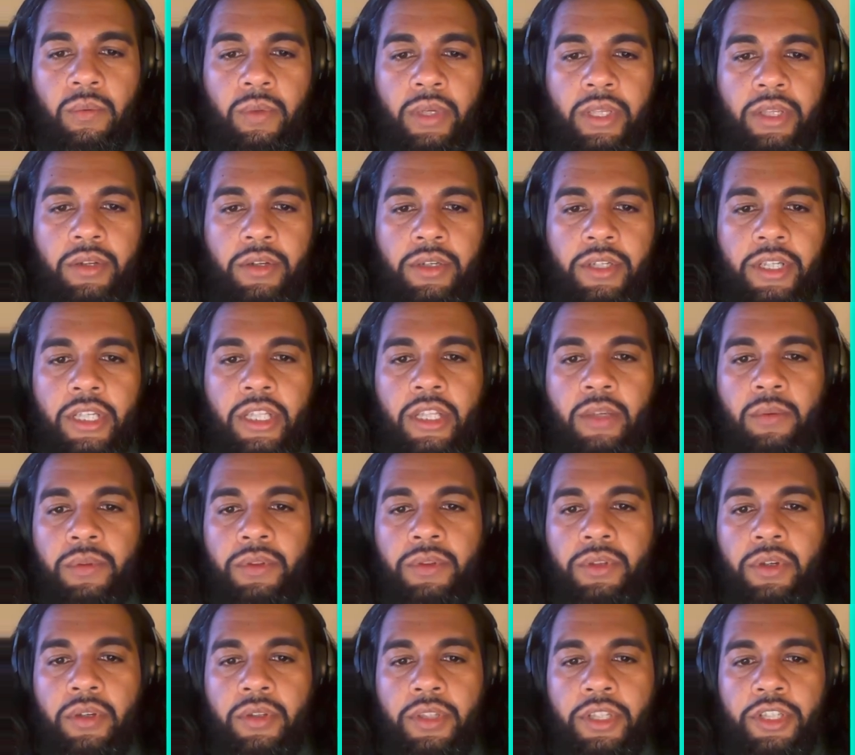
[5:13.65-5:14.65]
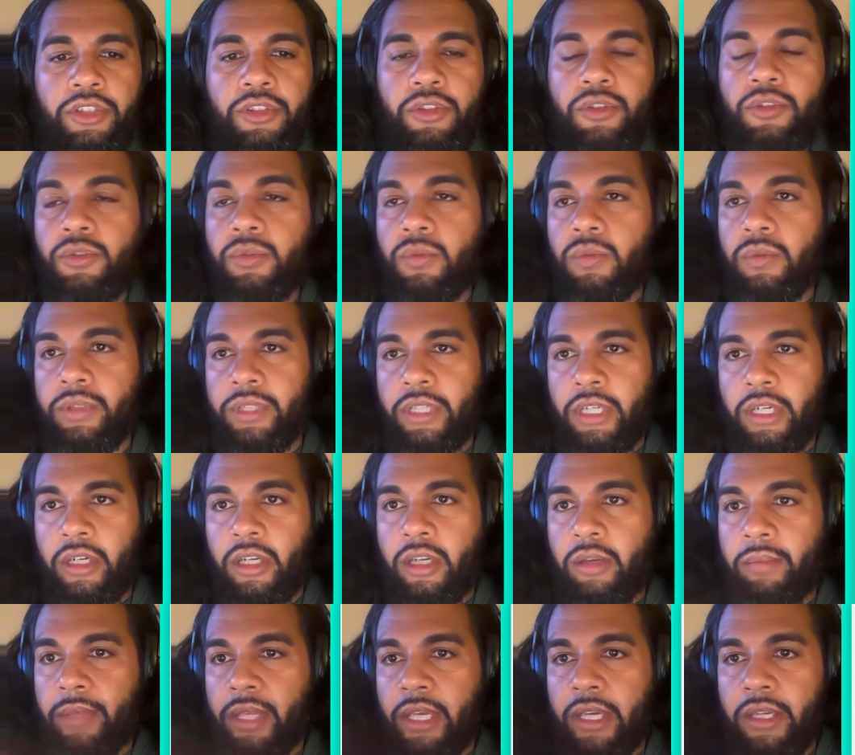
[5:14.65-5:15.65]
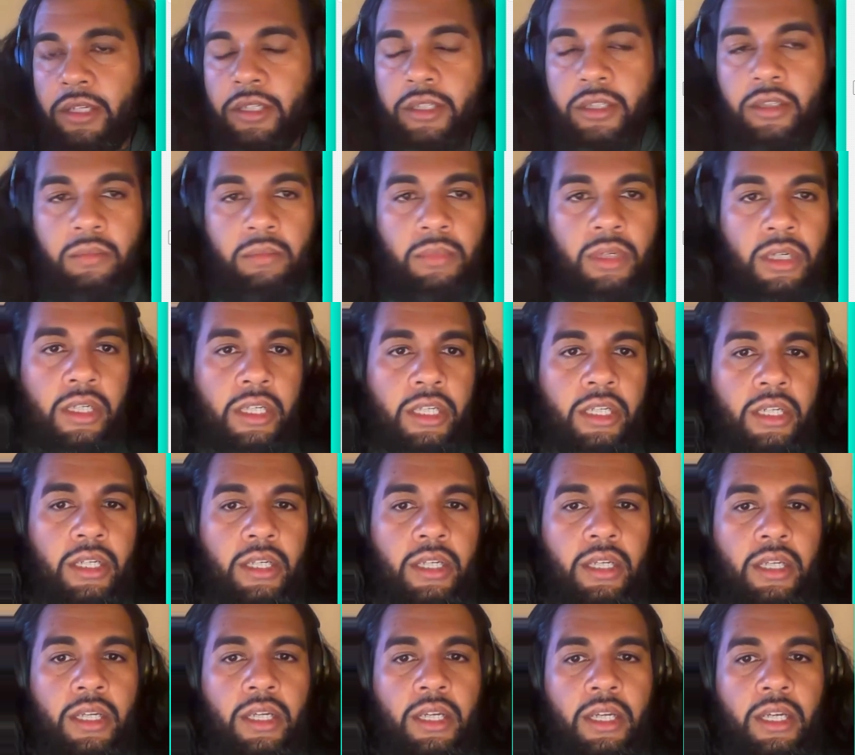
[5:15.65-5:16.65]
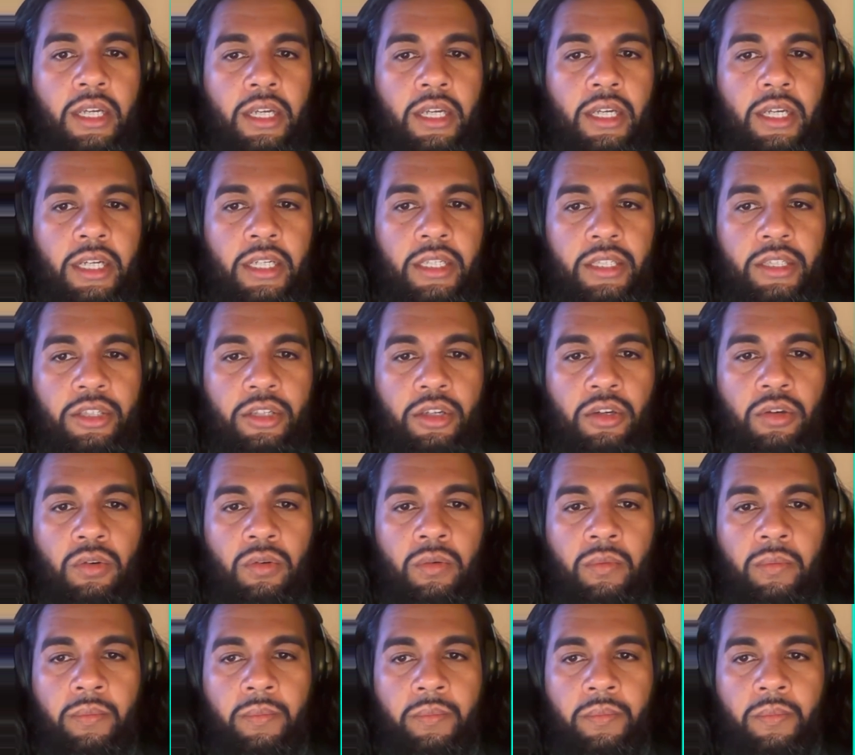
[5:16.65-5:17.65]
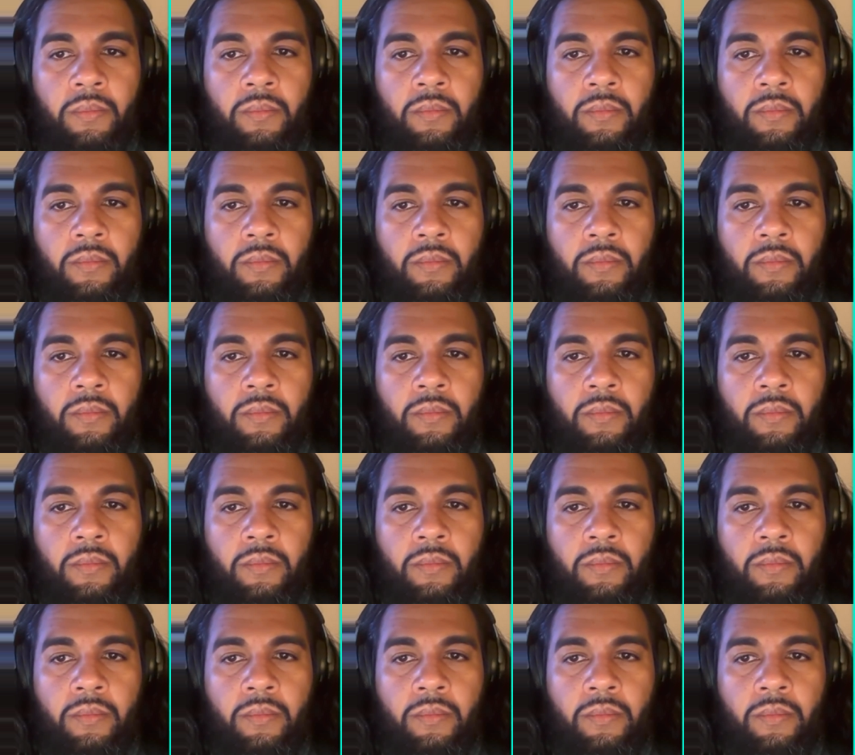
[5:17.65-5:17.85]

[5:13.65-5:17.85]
when you're dealing with all these new tools that are coming out into the market. And so